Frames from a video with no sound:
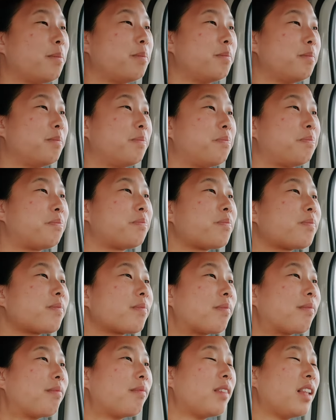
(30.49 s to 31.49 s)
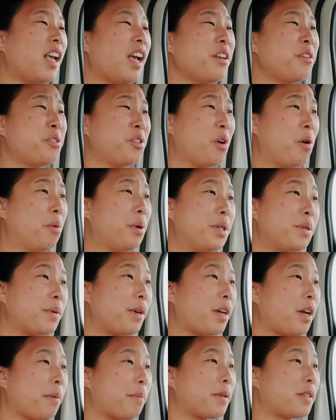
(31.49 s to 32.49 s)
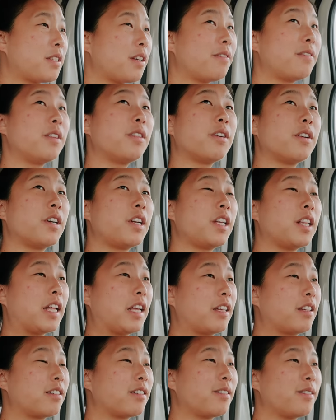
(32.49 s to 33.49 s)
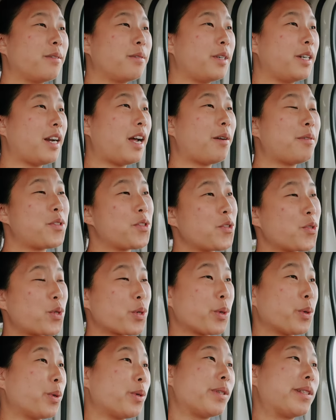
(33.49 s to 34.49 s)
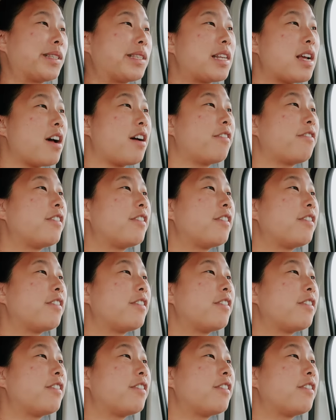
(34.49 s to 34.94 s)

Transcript: I used to always wake up at 7.30 like when I was in school and stuff.